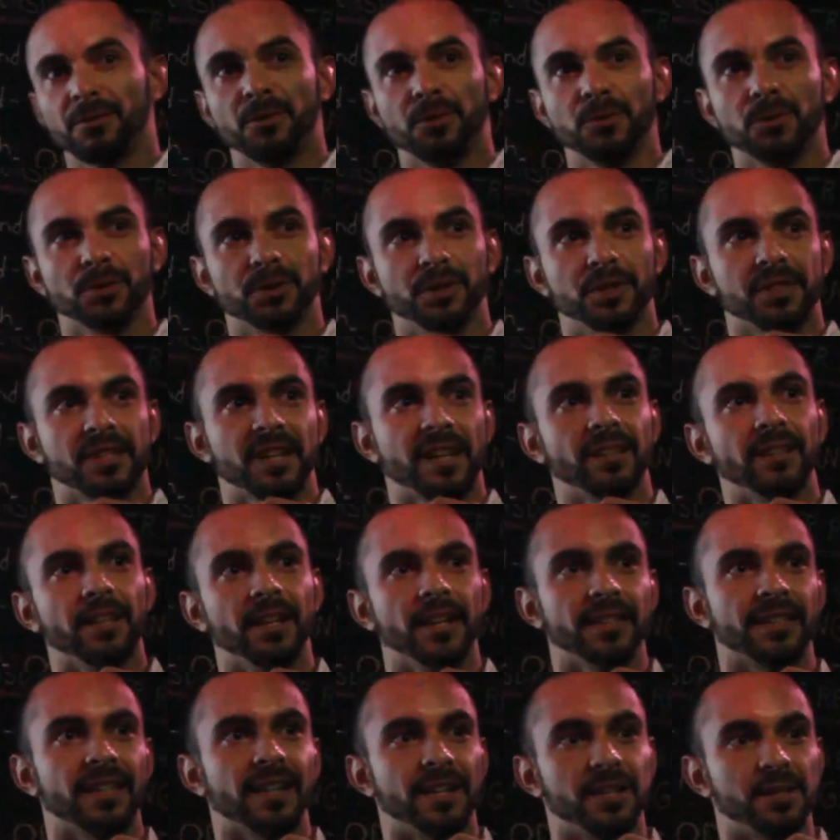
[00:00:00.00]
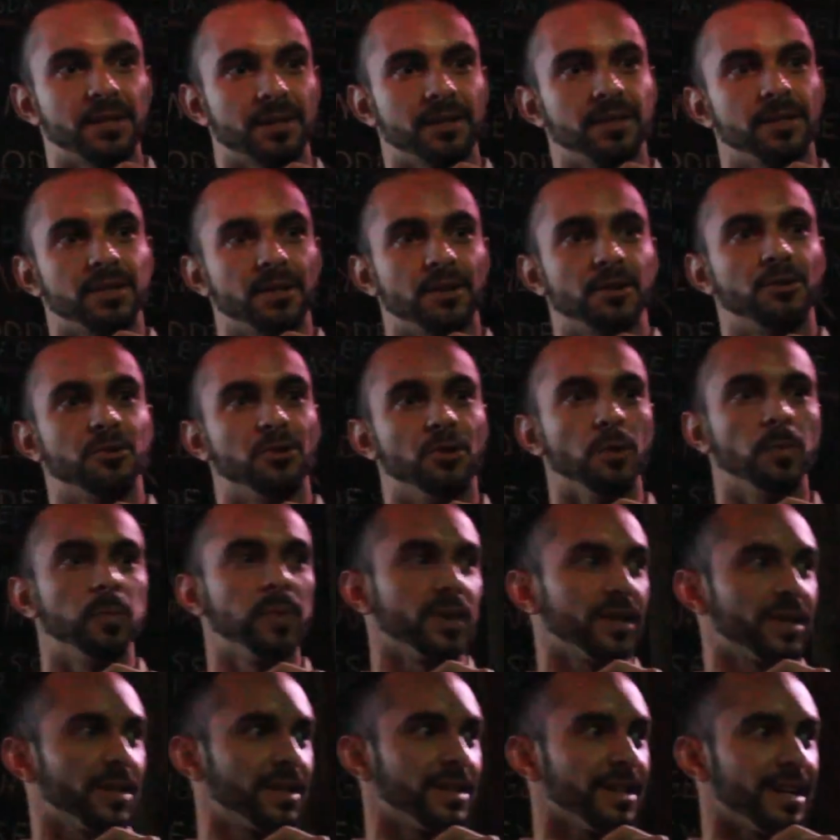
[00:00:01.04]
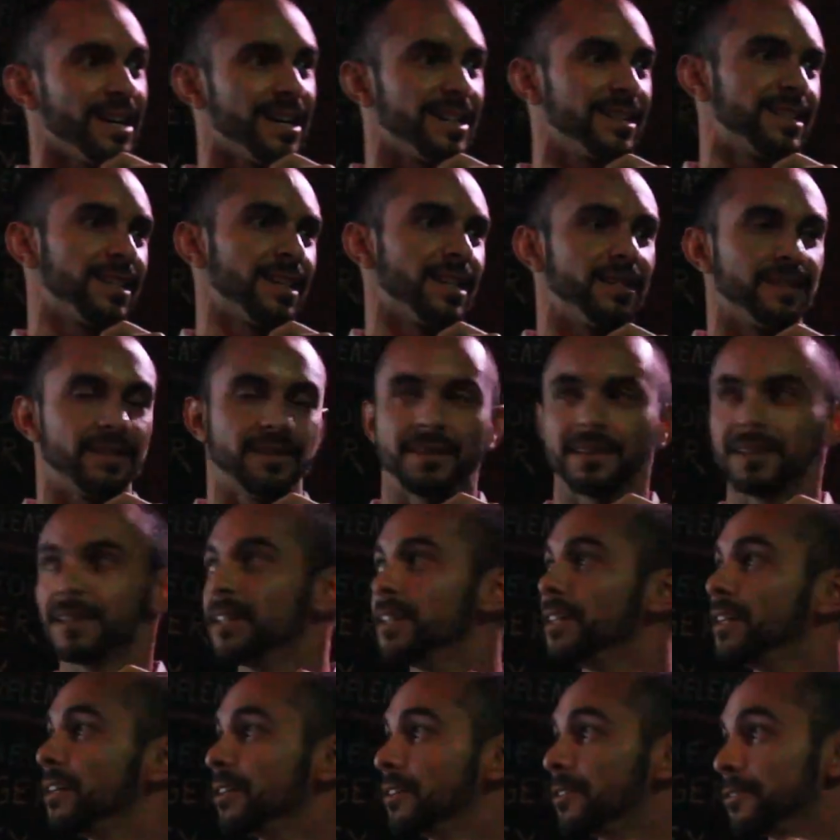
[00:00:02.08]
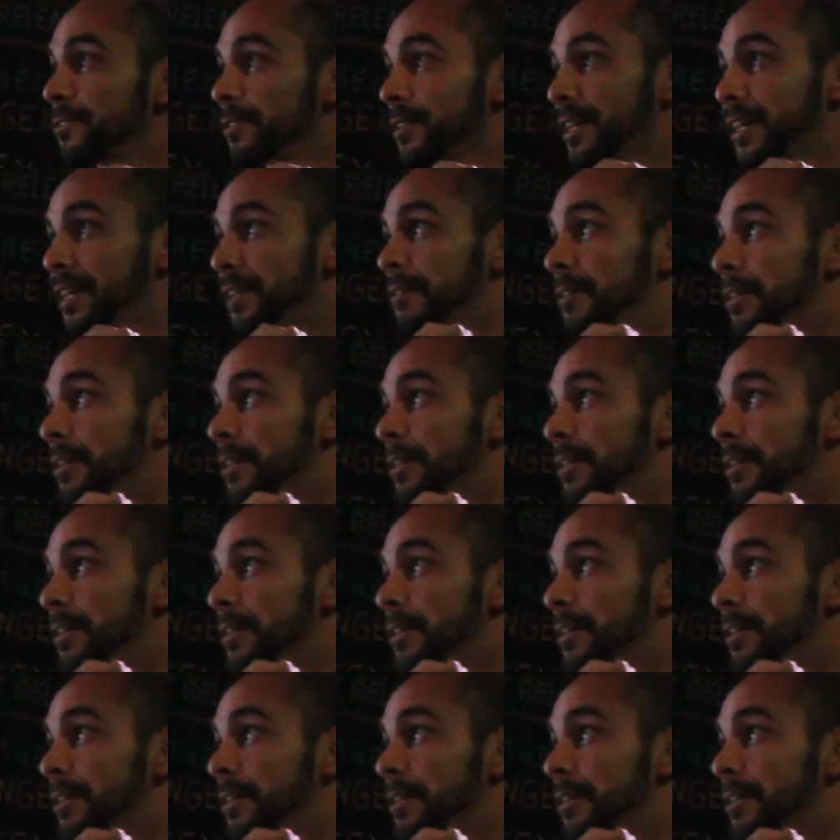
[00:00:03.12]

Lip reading: Google does not like that. It's considered duplicate content. Okay?